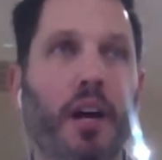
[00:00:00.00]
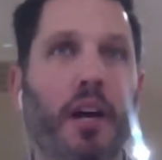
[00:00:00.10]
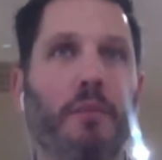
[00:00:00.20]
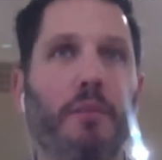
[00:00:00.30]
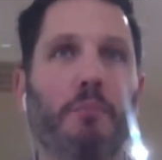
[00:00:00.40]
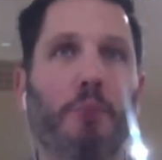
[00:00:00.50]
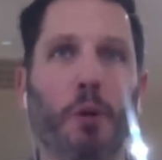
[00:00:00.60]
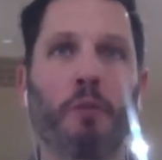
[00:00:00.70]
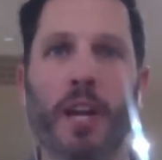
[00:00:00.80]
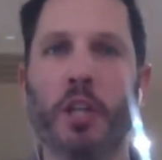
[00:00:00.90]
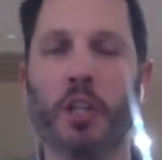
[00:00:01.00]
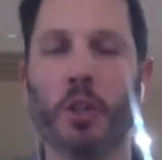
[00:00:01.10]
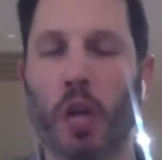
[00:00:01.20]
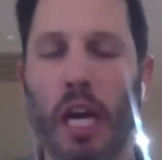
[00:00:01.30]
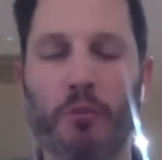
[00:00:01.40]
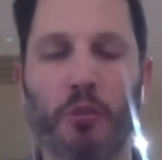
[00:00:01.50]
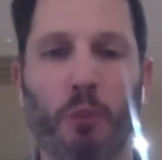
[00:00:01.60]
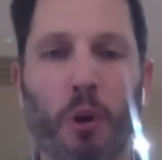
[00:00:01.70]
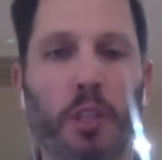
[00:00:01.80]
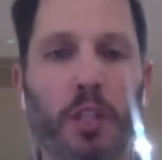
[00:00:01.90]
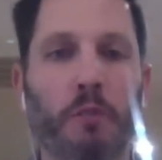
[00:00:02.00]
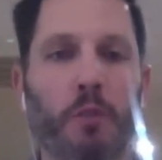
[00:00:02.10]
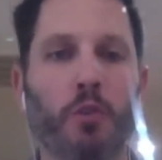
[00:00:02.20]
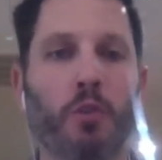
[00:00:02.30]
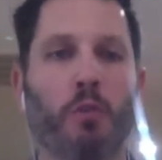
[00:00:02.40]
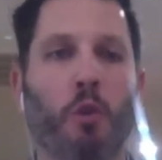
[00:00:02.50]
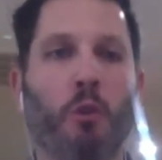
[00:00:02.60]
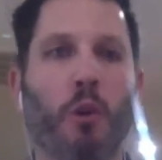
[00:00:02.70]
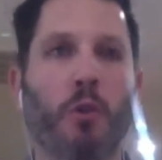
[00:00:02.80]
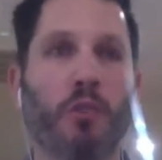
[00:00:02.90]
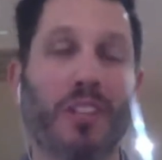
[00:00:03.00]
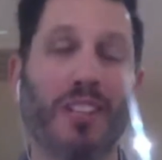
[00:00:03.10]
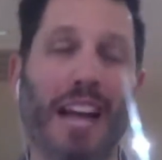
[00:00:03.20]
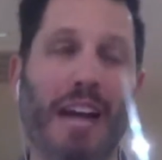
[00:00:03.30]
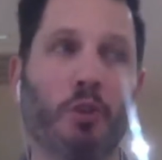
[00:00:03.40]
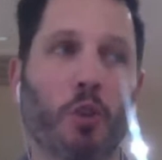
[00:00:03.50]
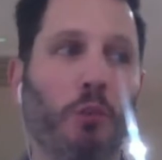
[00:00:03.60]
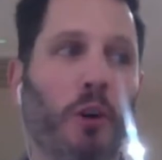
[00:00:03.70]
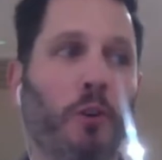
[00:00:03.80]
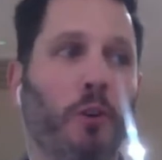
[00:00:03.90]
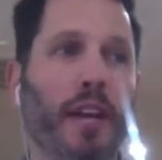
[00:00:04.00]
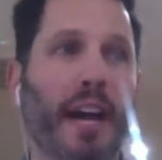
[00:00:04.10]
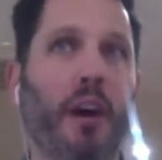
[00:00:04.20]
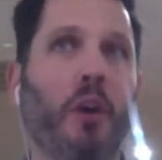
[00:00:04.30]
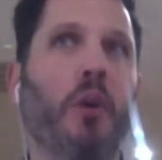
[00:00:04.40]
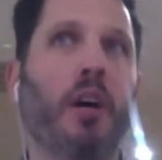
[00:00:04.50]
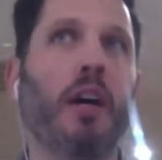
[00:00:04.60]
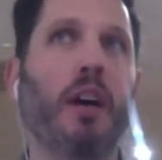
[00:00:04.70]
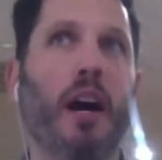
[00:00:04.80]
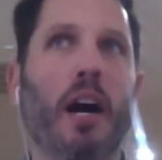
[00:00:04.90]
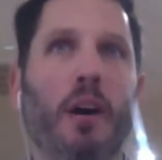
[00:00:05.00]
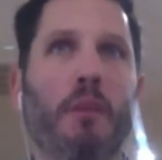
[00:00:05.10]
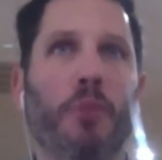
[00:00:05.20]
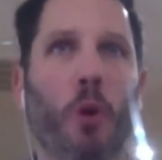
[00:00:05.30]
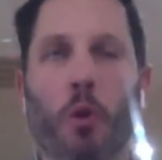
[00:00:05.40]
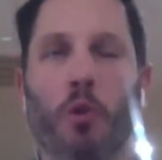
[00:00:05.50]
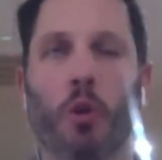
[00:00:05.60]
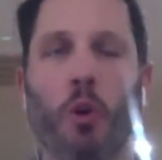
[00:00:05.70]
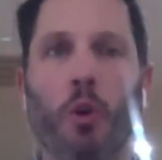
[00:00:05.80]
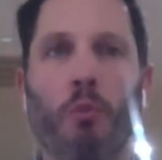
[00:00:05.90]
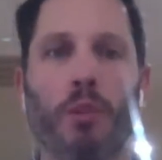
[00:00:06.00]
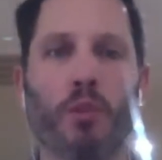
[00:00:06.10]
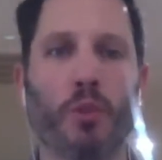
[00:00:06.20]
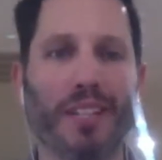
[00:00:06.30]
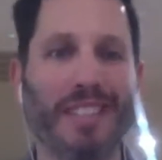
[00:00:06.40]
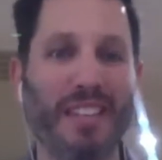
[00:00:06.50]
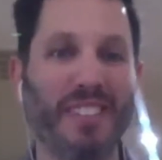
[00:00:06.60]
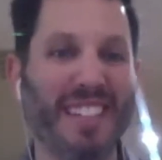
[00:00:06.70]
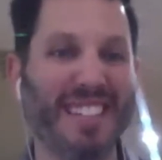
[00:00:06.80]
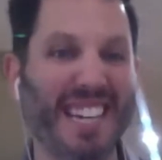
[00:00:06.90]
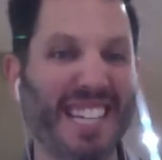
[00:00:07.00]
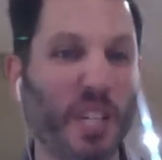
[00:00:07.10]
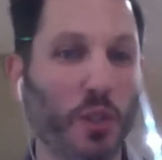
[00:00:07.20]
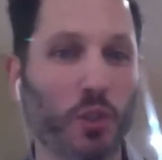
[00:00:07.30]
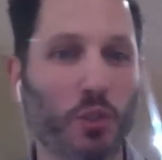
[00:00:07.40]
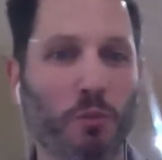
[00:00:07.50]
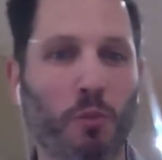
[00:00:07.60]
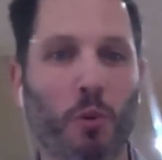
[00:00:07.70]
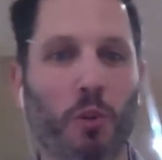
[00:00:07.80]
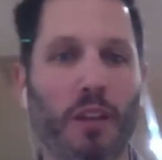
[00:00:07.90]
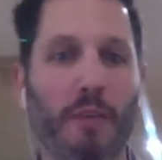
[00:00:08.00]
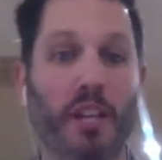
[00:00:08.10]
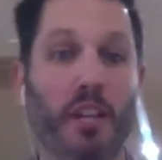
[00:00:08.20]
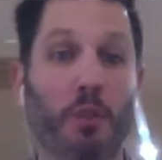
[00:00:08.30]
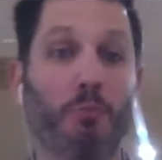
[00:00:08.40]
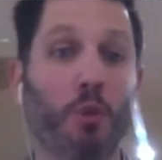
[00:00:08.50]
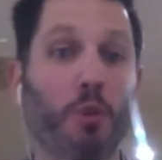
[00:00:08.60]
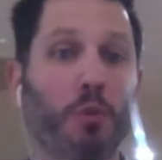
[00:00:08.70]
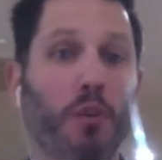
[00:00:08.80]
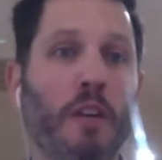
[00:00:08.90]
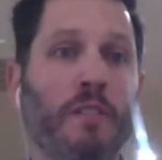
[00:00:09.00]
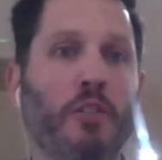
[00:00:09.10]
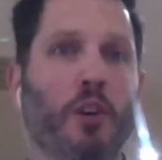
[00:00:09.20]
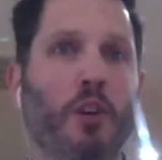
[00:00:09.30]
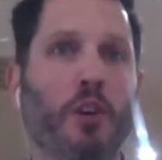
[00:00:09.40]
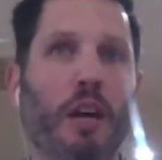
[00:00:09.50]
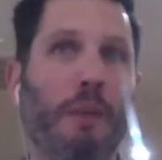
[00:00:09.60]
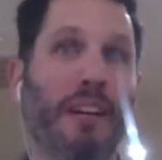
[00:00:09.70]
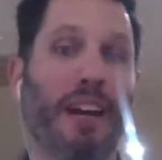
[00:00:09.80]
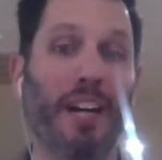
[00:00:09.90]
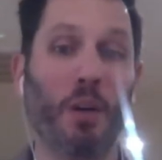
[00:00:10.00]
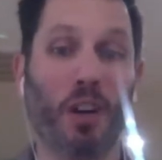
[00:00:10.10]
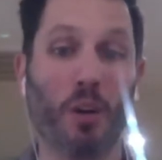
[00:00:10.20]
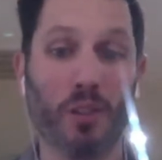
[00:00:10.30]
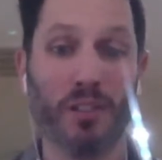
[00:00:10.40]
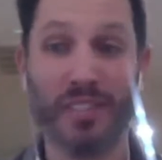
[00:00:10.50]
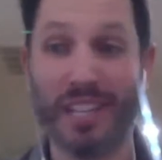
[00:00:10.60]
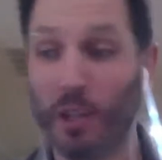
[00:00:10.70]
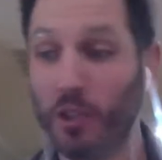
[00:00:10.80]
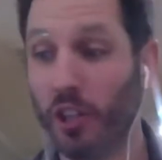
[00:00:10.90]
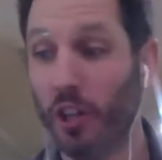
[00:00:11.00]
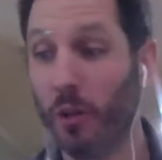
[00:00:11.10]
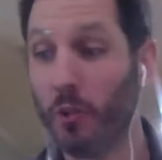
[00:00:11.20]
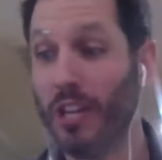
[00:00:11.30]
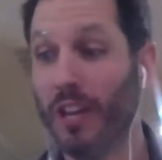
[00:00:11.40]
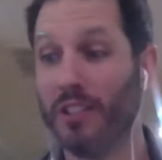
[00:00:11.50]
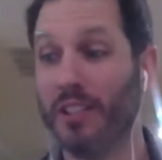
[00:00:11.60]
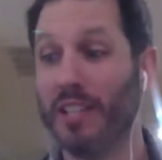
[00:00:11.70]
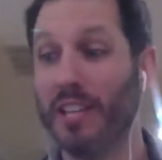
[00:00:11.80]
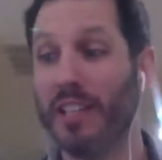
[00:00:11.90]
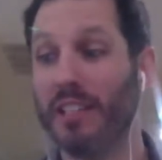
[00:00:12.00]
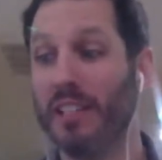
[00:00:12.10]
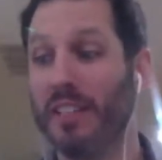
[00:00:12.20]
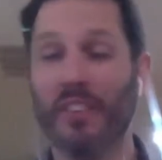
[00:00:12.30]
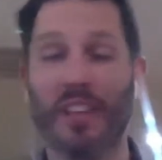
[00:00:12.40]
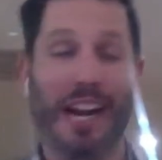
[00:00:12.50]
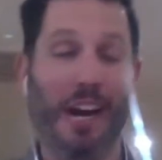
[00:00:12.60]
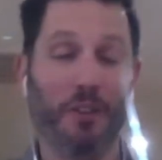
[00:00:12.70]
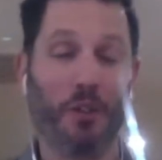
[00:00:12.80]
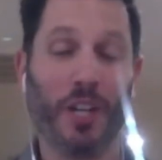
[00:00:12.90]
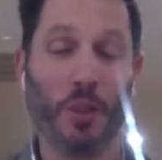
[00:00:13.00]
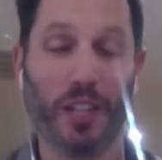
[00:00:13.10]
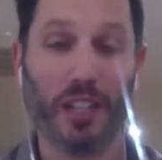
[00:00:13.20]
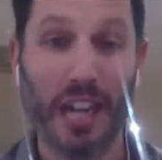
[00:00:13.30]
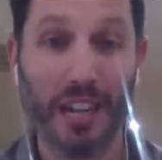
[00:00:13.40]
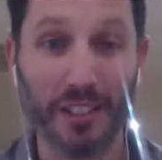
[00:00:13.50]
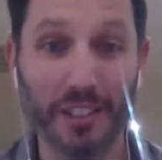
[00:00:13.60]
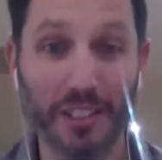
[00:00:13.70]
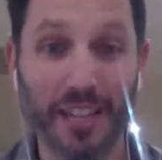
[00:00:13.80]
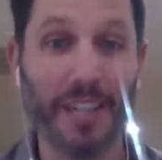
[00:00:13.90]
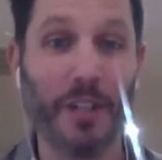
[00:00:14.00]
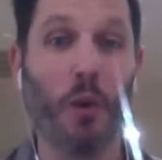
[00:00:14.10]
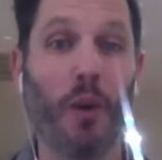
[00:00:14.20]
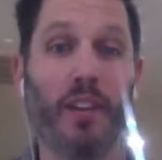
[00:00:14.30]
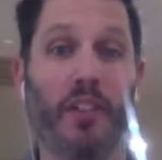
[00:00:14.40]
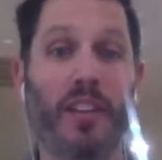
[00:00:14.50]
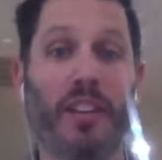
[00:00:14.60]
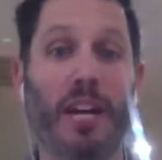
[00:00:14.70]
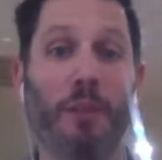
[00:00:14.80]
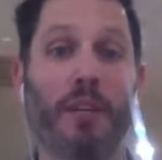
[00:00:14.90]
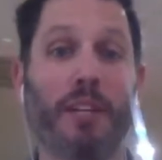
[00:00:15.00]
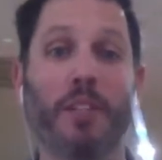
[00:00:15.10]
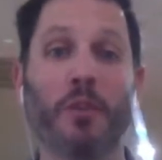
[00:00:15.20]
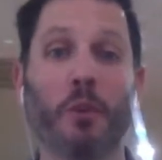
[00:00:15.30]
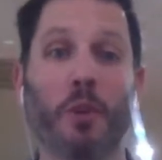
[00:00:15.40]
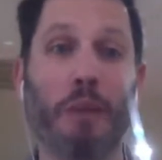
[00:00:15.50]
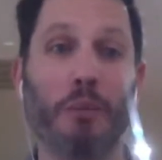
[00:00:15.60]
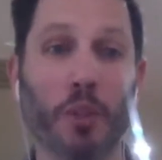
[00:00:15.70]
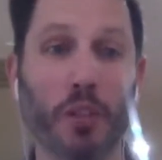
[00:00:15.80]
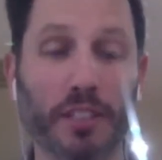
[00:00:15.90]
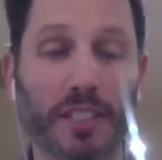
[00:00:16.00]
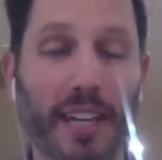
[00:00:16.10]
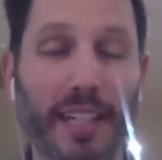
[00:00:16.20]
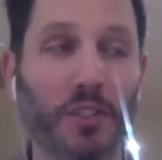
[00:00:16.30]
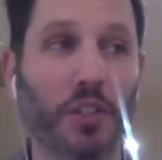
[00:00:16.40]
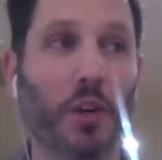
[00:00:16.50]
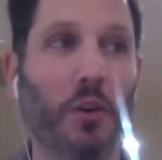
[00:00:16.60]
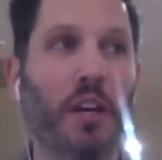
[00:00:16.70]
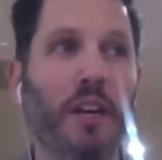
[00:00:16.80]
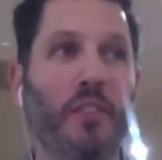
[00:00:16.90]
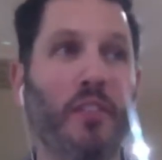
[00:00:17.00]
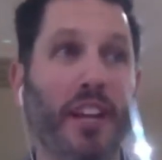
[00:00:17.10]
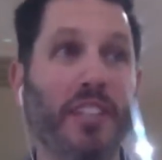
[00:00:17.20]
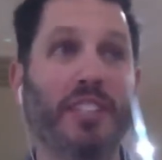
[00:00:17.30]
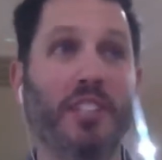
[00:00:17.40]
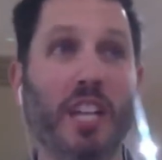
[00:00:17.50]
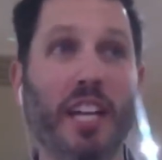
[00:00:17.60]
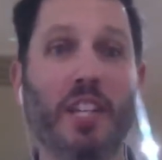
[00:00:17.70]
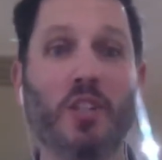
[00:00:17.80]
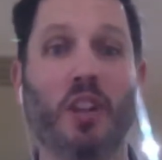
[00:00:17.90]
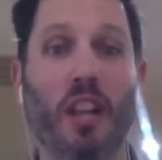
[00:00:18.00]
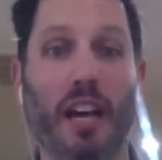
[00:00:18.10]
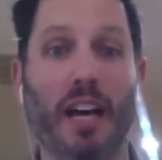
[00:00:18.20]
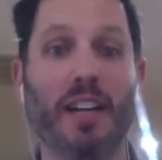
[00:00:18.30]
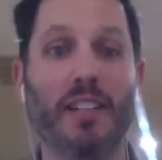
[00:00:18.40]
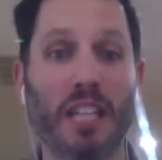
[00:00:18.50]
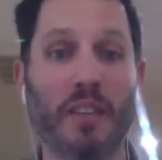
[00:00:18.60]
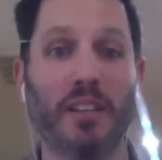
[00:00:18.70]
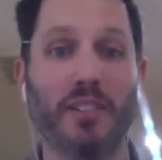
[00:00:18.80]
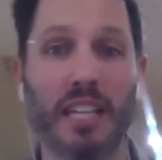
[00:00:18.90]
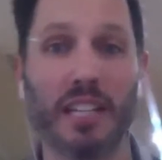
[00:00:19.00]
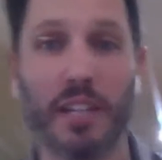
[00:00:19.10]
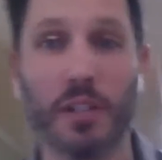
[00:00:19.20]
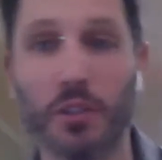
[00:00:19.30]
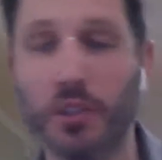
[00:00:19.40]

Motivation drives the market first and foremost. I think the average homeowner now owns their home between 7 and 10 years before they make another move. So, I mean, I know where I was 10 years ago. In 2010, I was just graduating college. I had no way to think that I would be doing what I'm doing today. So things can change a lot in 7 to 10 years.